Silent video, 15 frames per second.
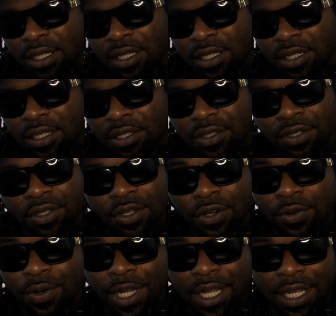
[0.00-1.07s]
there's no
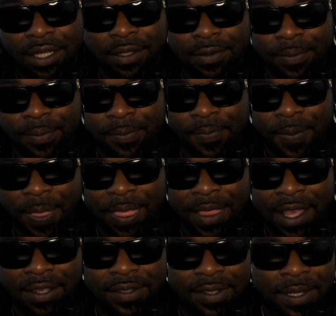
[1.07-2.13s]
way
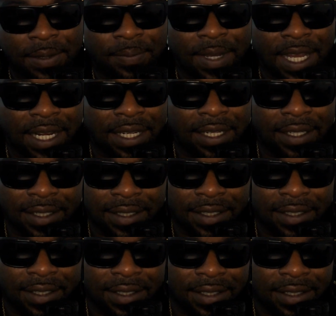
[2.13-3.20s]
that somebody
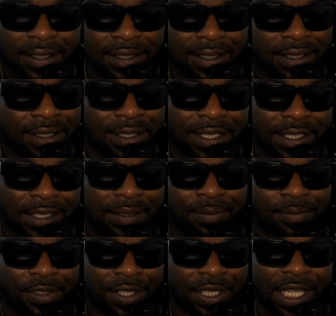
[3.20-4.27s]
uh, just
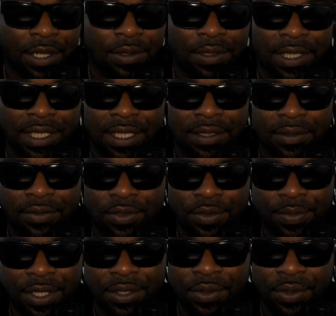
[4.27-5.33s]
singly will be
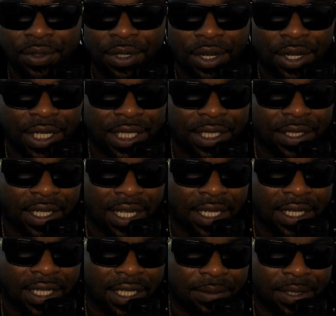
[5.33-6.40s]
doing all this
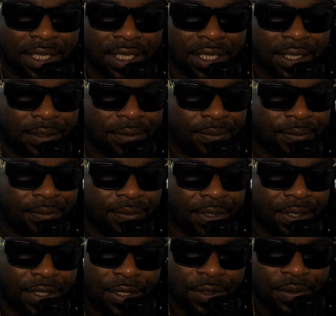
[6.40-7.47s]
goddamn shit. There's
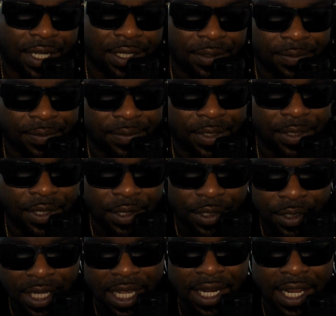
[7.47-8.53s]
no way. You know, you
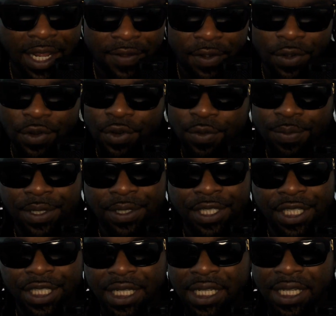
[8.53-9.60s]
got to have a whole
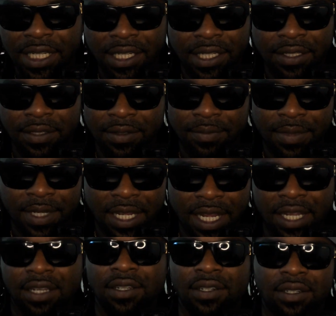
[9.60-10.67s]
machine
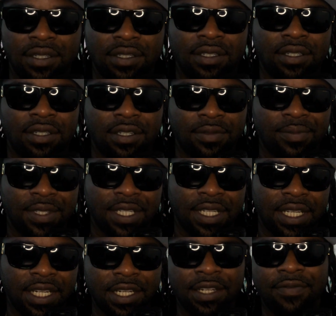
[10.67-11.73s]
behind her. You know what I'm saying?
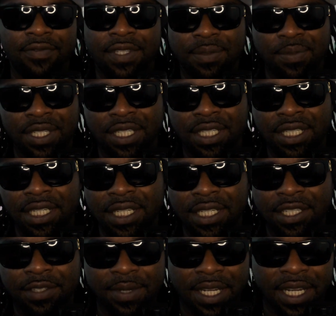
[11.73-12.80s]
And if the
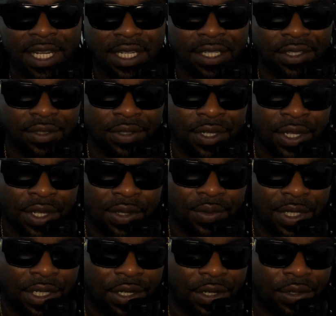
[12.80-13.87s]
machine's behind you, we
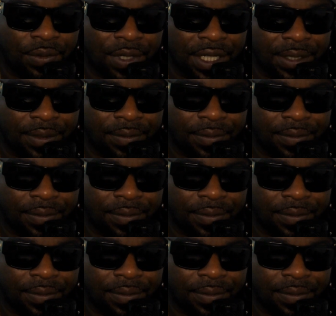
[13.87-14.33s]
know what